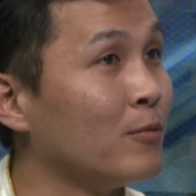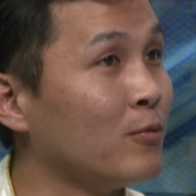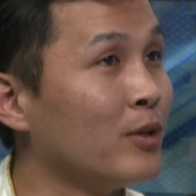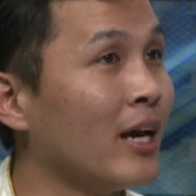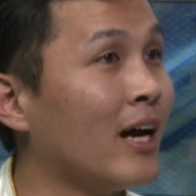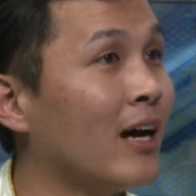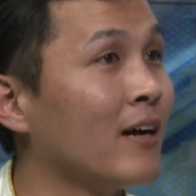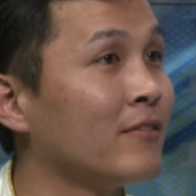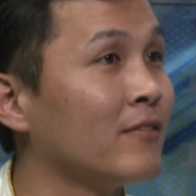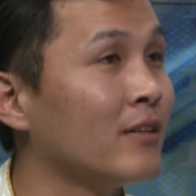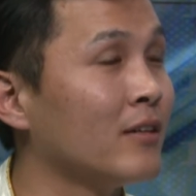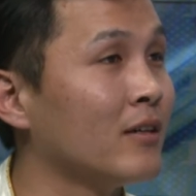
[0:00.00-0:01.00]
we
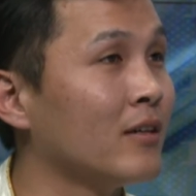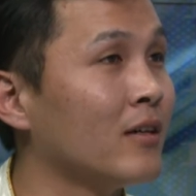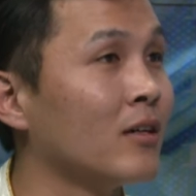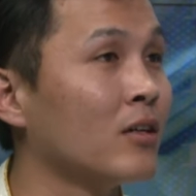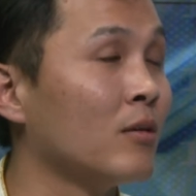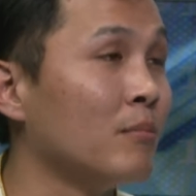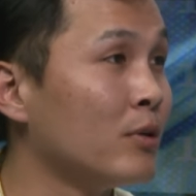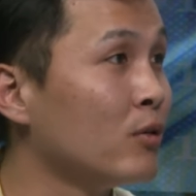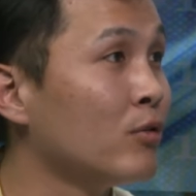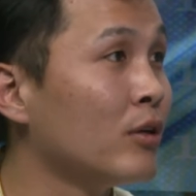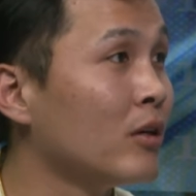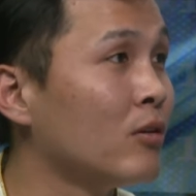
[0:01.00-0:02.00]
have a
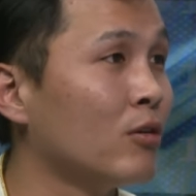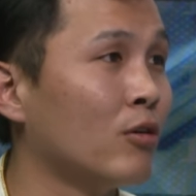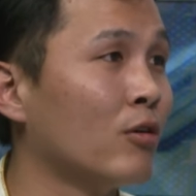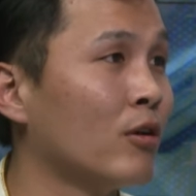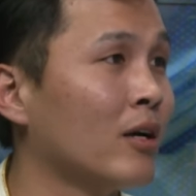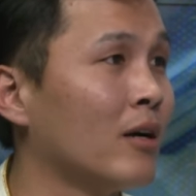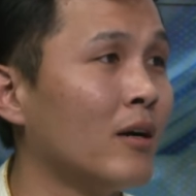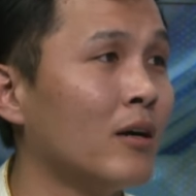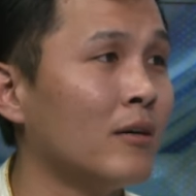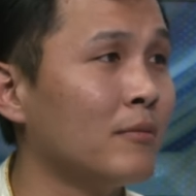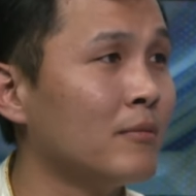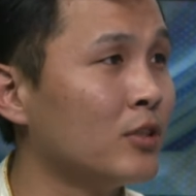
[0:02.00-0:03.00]
computer or
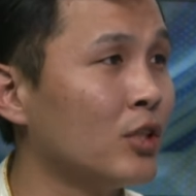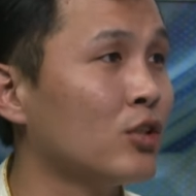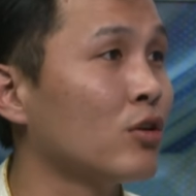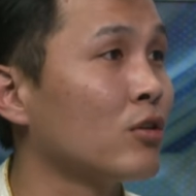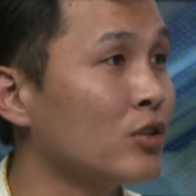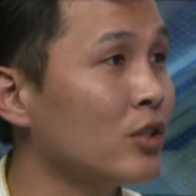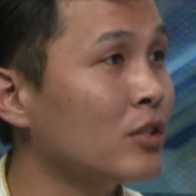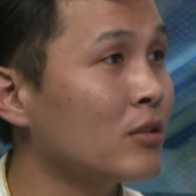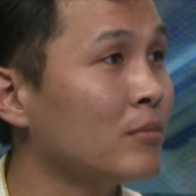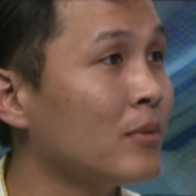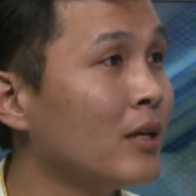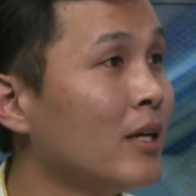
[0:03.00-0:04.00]
a digital
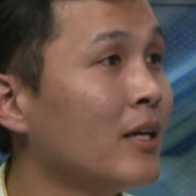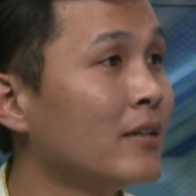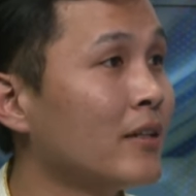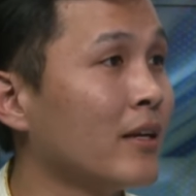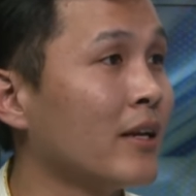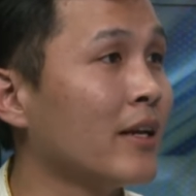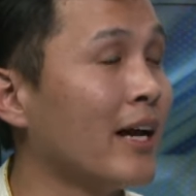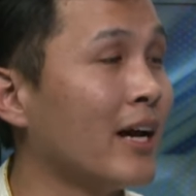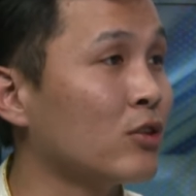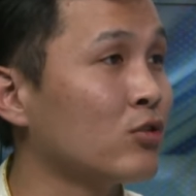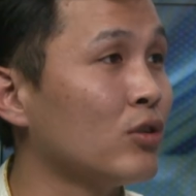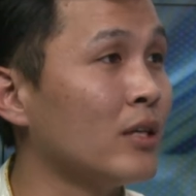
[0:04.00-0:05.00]
system that can
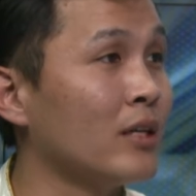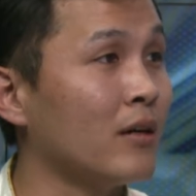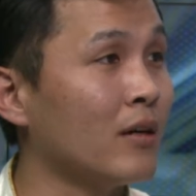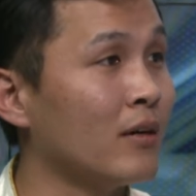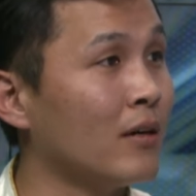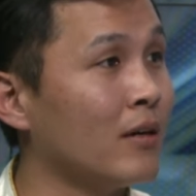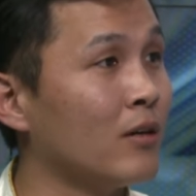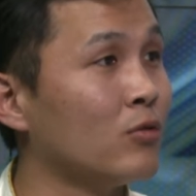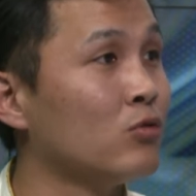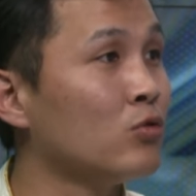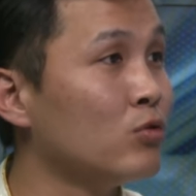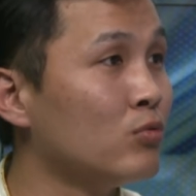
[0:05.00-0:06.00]
actually
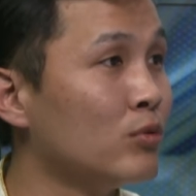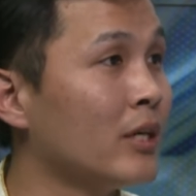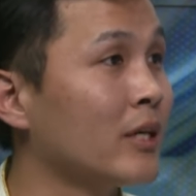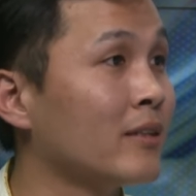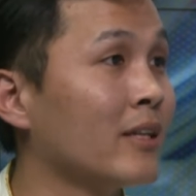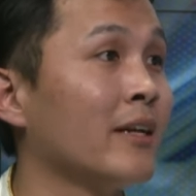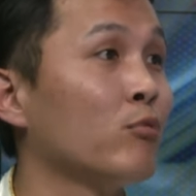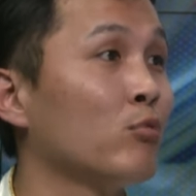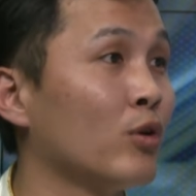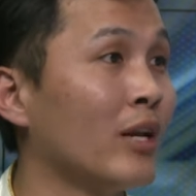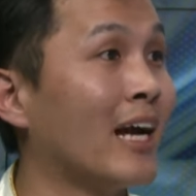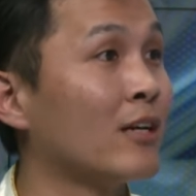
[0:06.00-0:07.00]
do work that
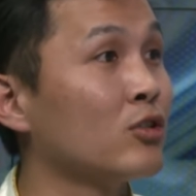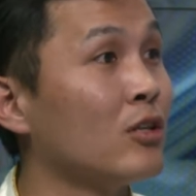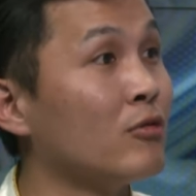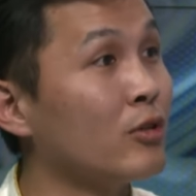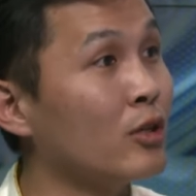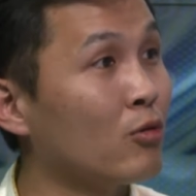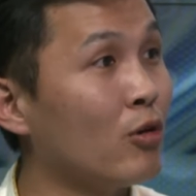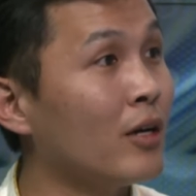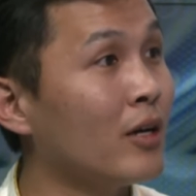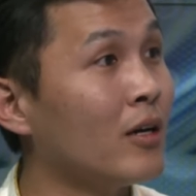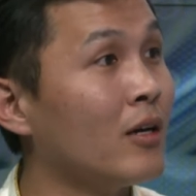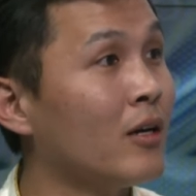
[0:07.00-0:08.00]
will actually
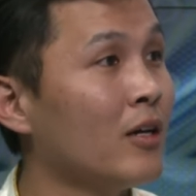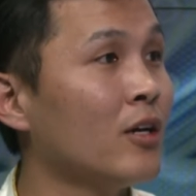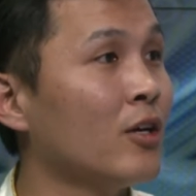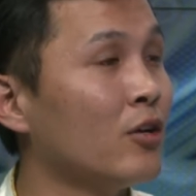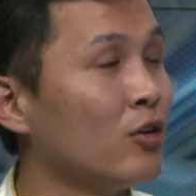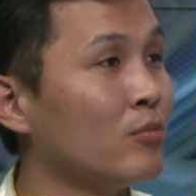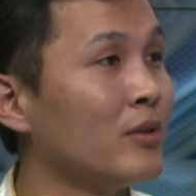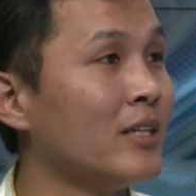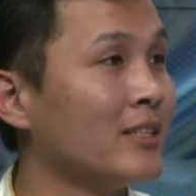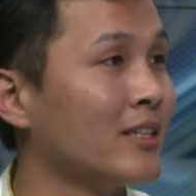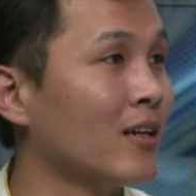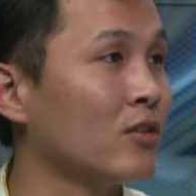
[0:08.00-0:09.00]
require human
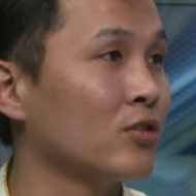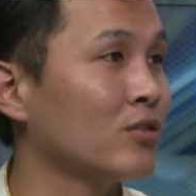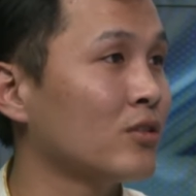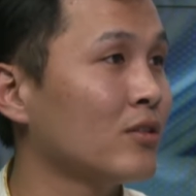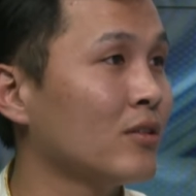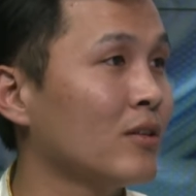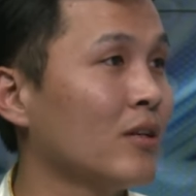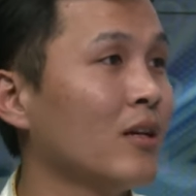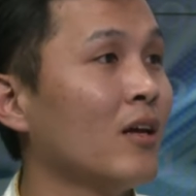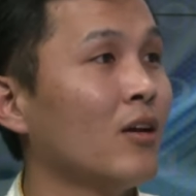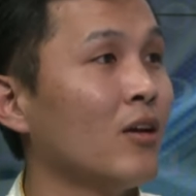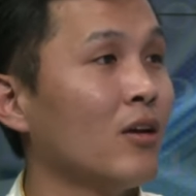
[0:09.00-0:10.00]
intelligence,
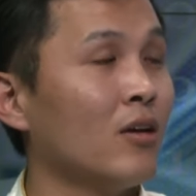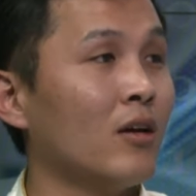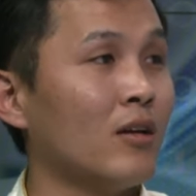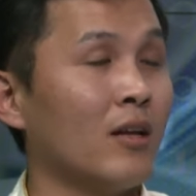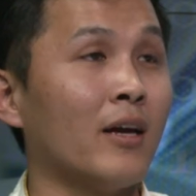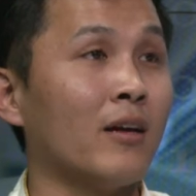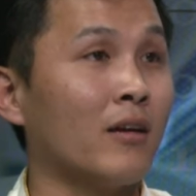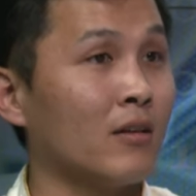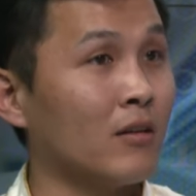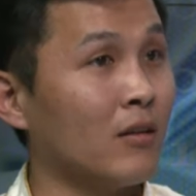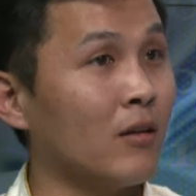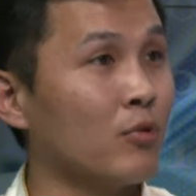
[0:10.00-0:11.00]
like
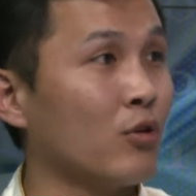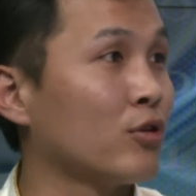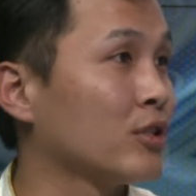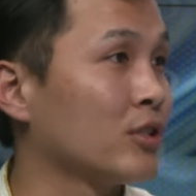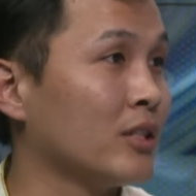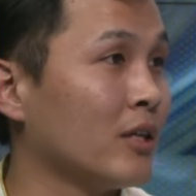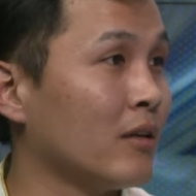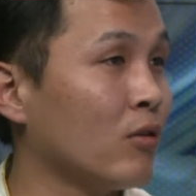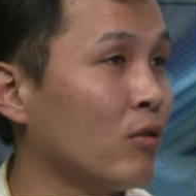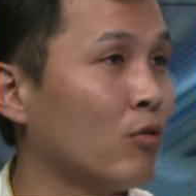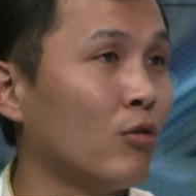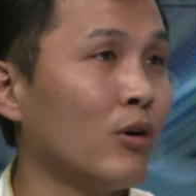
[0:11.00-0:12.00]
processing
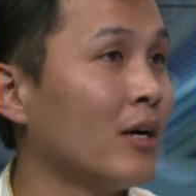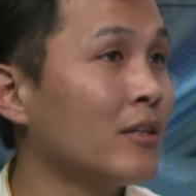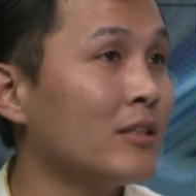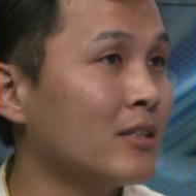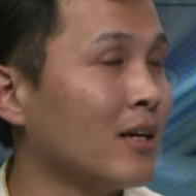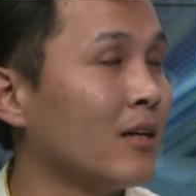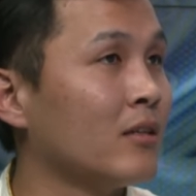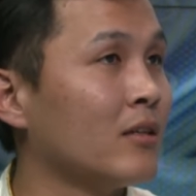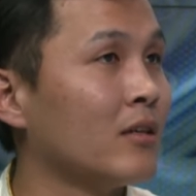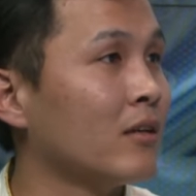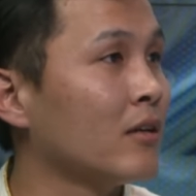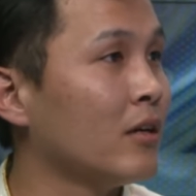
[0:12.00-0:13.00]
or
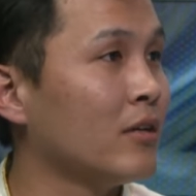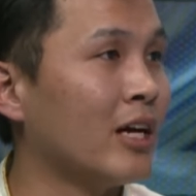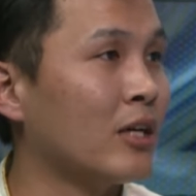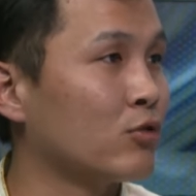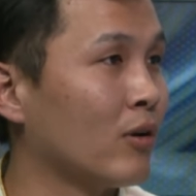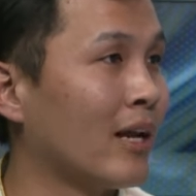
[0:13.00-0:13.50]
understanding natural